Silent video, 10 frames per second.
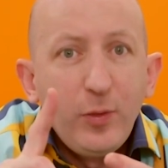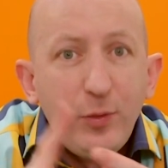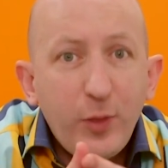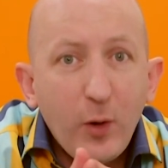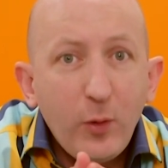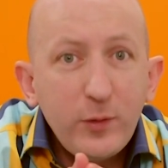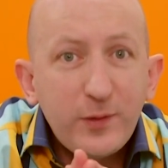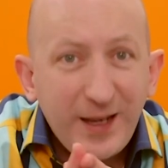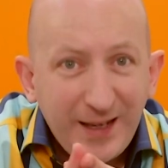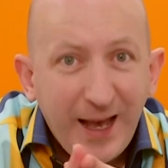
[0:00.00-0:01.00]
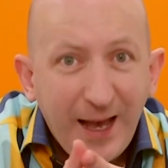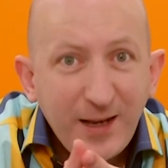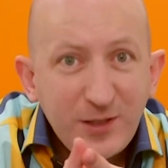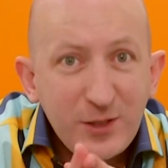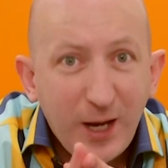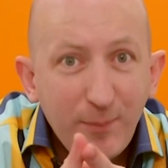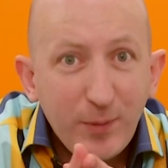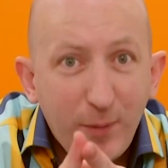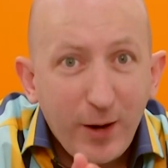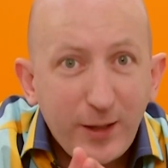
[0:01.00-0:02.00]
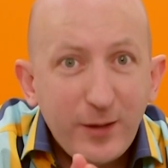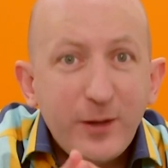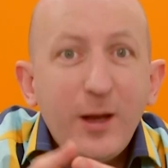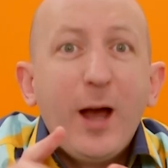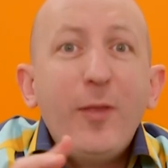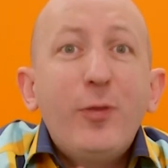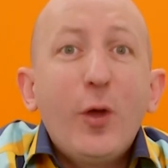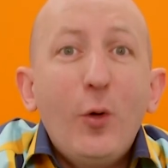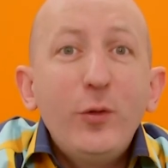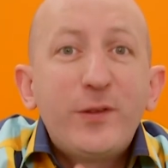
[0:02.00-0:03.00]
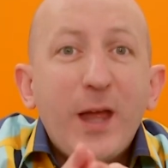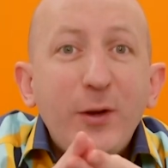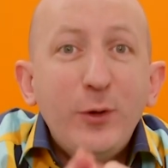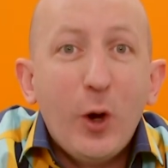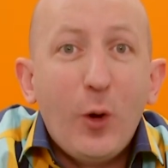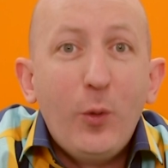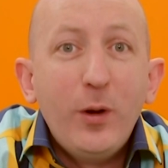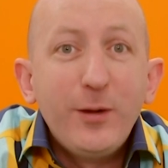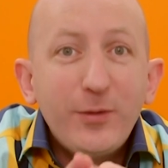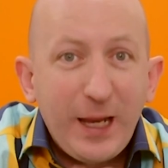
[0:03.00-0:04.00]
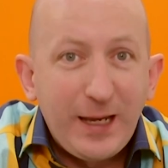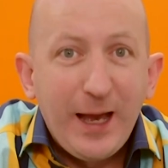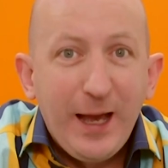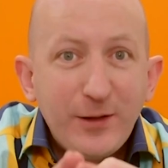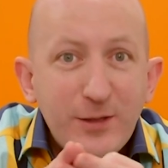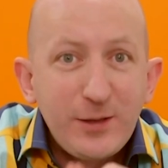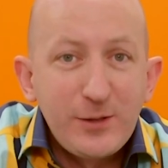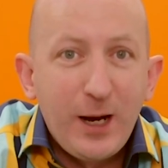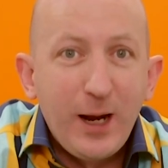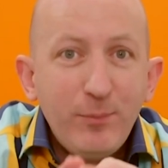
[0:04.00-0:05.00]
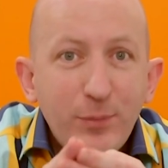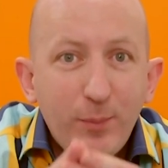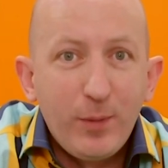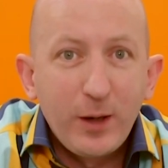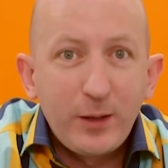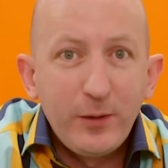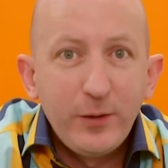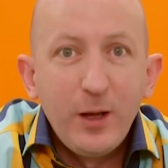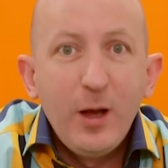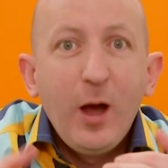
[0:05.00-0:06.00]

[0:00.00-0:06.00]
Those that can't time the market and those that know they can't time the market.